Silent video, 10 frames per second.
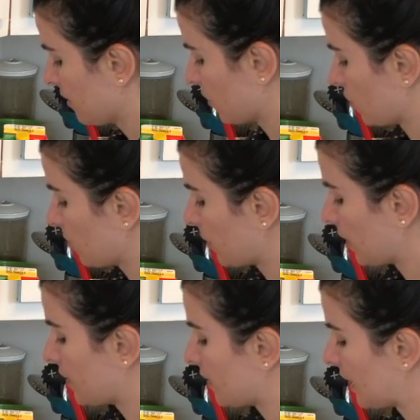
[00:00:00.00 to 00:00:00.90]
Super
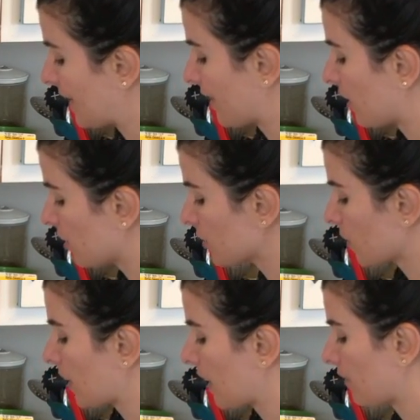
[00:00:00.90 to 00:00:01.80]
easy. And then also
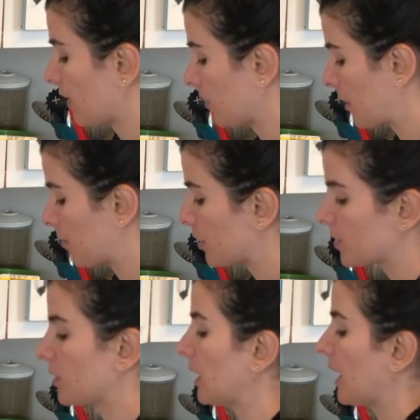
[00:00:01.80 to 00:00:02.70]
I have like my
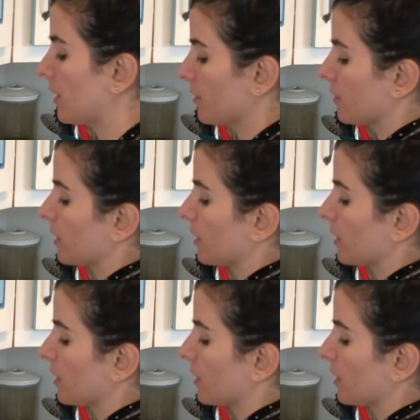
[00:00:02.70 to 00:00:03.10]
personal add-ons.